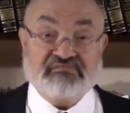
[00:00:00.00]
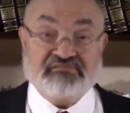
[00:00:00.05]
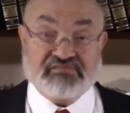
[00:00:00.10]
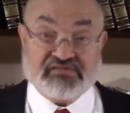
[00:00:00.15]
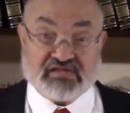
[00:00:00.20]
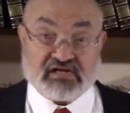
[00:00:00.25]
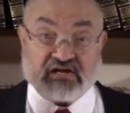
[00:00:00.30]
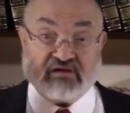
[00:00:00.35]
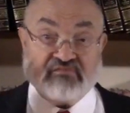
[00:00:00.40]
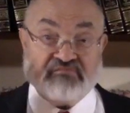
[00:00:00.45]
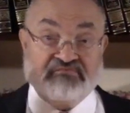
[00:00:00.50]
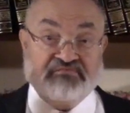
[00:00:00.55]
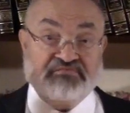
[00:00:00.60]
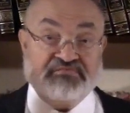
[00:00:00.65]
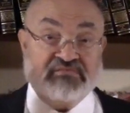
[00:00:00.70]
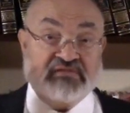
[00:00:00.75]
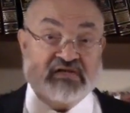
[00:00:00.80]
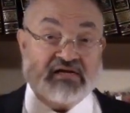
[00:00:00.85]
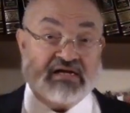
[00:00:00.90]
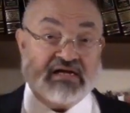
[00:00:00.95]
So,
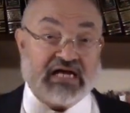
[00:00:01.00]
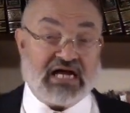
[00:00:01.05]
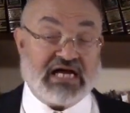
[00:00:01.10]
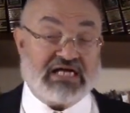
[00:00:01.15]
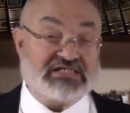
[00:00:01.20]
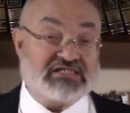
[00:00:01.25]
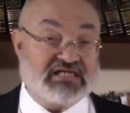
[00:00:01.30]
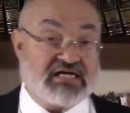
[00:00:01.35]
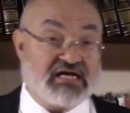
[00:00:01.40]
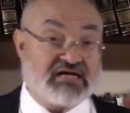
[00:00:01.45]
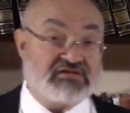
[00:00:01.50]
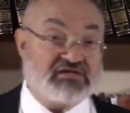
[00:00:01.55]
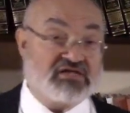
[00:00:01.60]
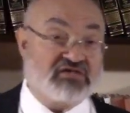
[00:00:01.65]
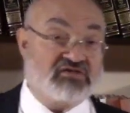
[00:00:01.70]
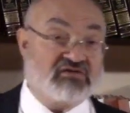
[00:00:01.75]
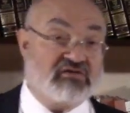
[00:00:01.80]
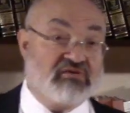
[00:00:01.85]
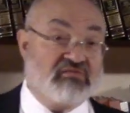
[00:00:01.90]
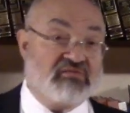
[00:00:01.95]
Ashkenazi
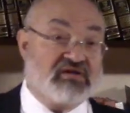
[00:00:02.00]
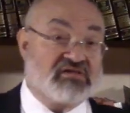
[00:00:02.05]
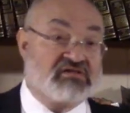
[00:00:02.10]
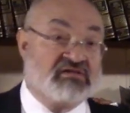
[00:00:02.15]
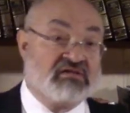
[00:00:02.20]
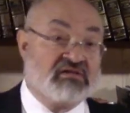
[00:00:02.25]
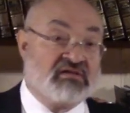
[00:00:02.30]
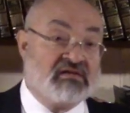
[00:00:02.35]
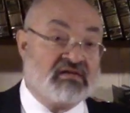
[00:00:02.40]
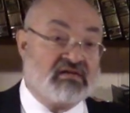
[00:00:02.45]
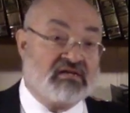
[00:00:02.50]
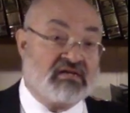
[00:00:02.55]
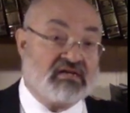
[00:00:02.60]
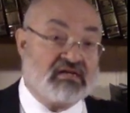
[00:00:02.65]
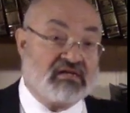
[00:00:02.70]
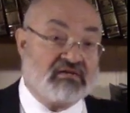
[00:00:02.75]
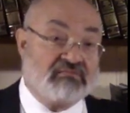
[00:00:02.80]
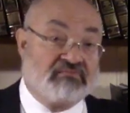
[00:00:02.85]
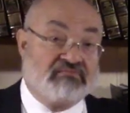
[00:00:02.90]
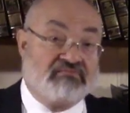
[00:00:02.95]
Jewry was
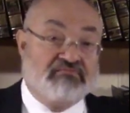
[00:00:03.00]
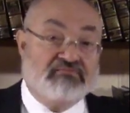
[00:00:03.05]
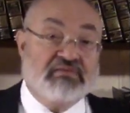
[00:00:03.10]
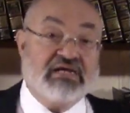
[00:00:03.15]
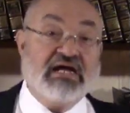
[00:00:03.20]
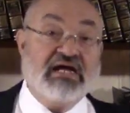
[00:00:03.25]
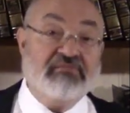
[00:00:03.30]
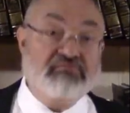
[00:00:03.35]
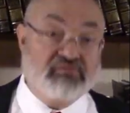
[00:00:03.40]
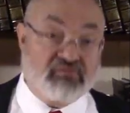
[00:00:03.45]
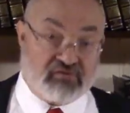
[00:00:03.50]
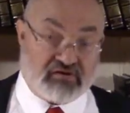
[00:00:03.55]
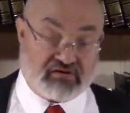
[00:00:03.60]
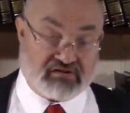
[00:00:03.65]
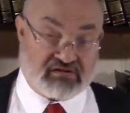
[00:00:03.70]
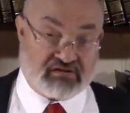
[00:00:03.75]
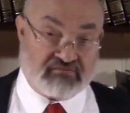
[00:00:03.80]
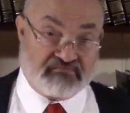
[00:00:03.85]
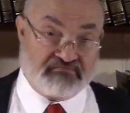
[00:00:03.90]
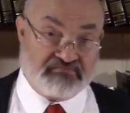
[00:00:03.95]
beyond
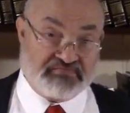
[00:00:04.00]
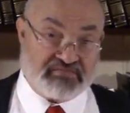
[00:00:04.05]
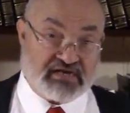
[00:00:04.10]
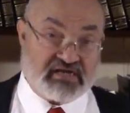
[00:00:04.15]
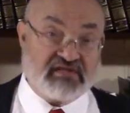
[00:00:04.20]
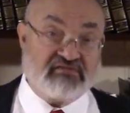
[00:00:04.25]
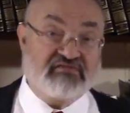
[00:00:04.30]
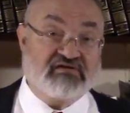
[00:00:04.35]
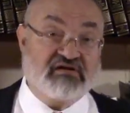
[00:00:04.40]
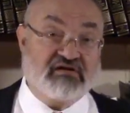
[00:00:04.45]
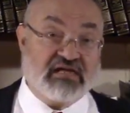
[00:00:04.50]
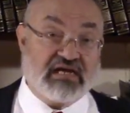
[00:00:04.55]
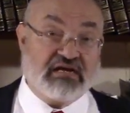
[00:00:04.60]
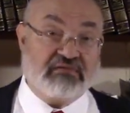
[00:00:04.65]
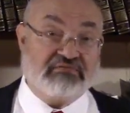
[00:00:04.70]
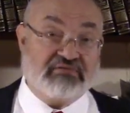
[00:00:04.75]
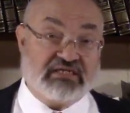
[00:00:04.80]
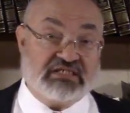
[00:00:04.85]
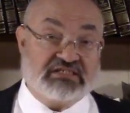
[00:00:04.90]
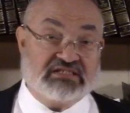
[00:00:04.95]
borders. They lived in a lot
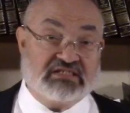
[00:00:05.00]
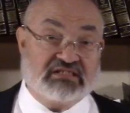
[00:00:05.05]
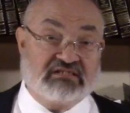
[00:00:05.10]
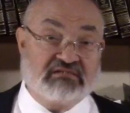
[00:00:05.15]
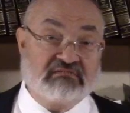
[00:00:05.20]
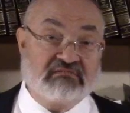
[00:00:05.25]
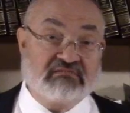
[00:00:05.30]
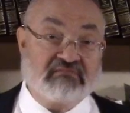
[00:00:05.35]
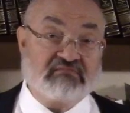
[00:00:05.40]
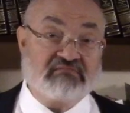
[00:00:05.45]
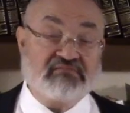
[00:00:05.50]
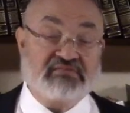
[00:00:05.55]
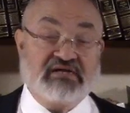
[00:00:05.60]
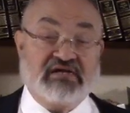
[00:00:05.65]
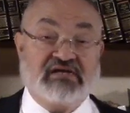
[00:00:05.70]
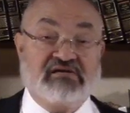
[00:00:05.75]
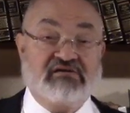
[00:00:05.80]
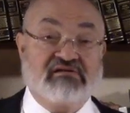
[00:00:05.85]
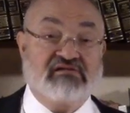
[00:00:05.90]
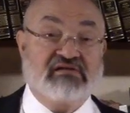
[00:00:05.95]
of places,
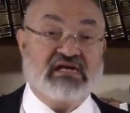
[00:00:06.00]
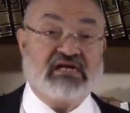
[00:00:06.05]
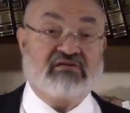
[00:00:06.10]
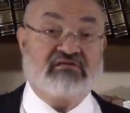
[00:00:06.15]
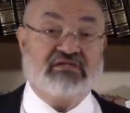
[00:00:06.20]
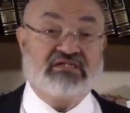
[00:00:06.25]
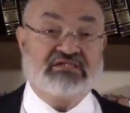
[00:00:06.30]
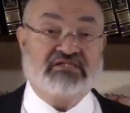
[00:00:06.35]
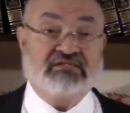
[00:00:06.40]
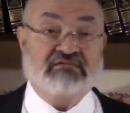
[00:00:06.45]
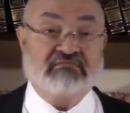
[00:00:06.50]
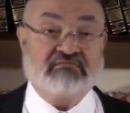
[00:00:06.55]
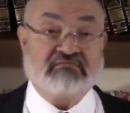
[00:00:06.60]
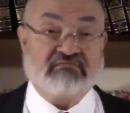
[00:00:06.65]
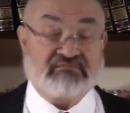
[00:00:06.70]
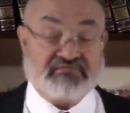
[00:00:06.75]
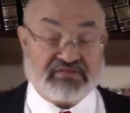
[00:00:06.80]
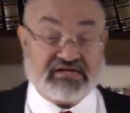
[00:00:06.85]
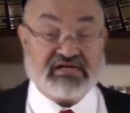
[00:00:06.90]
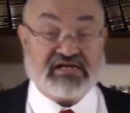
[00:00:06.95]
and their language,
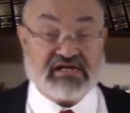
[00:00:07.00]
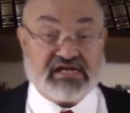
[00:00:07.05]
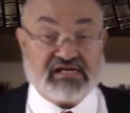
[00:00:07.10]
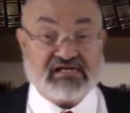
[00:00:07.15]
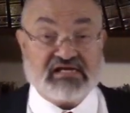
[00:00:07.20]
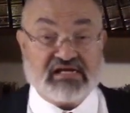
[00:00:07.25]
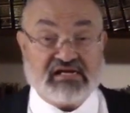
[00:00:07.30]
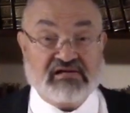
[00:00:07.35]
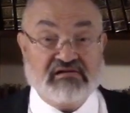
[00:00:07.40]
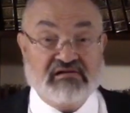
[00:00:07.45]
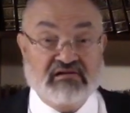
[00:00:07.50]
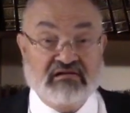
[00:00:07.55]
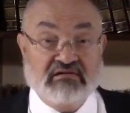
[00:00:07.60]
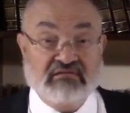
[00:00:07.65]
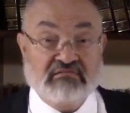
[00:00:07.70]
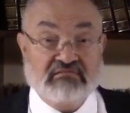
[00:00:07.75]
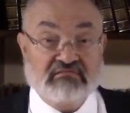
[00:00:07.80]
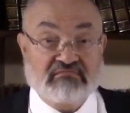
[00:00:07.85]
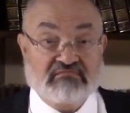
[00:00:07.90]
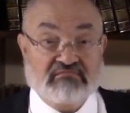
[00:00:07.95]
in the heyday,
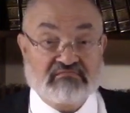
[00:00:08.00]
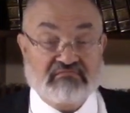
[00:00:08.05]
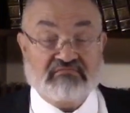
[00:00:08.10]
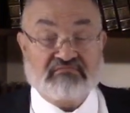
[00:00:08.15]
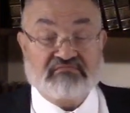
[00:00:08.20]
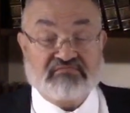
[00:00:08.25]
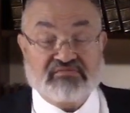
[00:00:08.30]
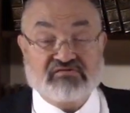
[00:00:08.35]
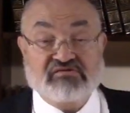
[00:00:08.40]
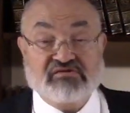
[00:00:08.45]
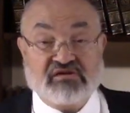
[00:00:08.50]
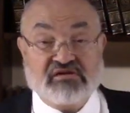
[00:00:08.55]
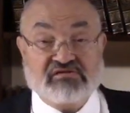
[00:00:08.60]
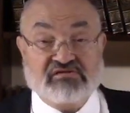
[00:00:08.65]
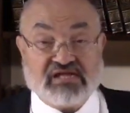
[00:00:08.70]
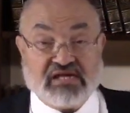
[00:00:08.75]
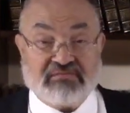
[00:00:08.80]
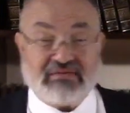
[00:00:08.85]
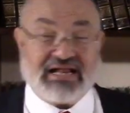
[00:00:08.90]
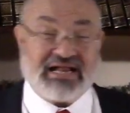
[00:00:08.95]
was all the
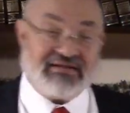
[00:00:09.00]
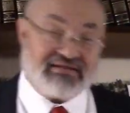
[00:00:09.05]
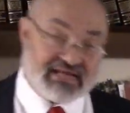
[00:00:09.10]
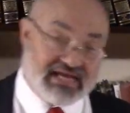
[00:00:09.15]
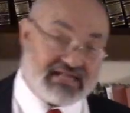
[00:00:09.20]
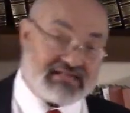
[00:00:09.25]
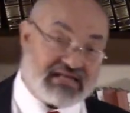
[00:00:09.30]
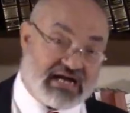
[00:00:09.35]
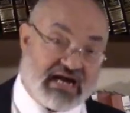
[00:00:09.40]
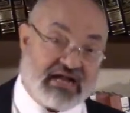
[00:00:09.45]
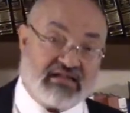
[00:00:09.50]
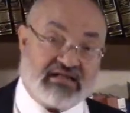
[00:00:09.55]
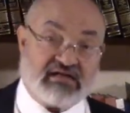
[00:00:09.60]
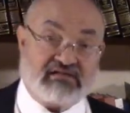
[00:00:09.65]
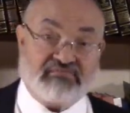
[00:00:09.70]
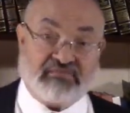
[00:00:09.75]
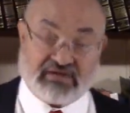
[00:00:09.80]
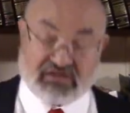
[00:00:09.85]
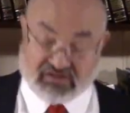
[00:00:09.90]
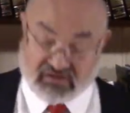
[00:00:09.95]
same. They had dialects,
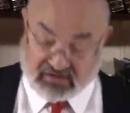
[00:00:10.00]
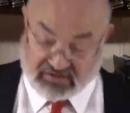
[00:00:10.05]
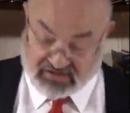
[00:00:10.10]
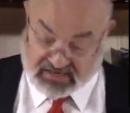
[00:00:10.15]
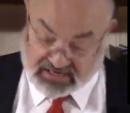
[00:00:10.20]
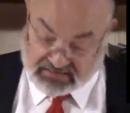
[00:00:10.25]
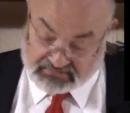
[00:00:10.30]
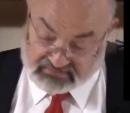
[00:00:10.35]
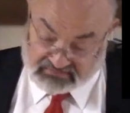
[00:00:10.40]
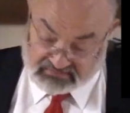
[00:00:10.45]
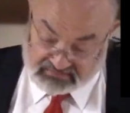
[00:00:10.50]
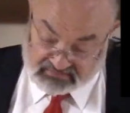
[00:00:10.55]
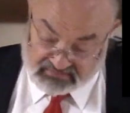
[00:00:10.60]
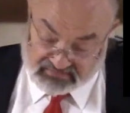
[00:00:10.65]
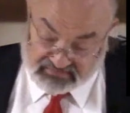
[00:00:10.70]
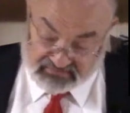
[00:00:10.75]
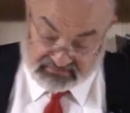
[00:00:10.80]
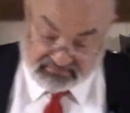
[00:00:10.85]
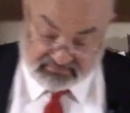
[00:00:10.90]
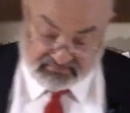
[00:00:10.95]
but it's all the same.
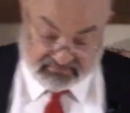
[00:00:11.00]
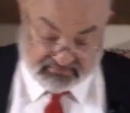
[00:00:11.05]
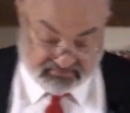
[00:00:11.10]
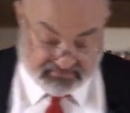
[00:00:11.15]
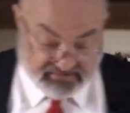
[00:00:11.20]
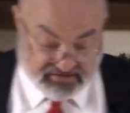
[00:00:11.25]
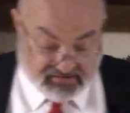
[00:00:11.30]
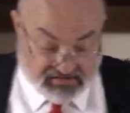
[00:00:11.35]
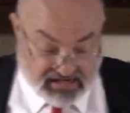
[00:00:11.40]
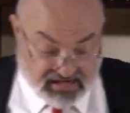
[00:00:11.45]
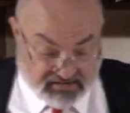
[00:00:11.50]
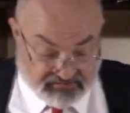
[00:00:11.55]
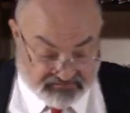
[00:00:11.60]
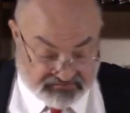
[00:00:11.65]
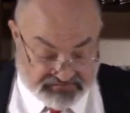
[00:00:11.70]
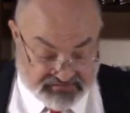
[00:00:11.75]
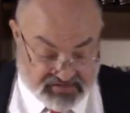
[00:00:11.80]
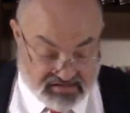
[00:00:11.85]
Okay?